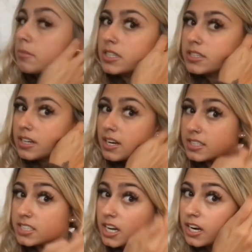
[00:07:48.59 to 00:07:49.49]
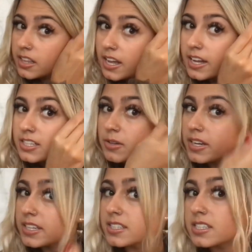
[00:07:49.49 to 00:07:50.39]
here, let me untuck
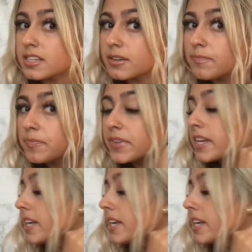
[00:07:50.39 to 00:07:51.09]
that so I can see.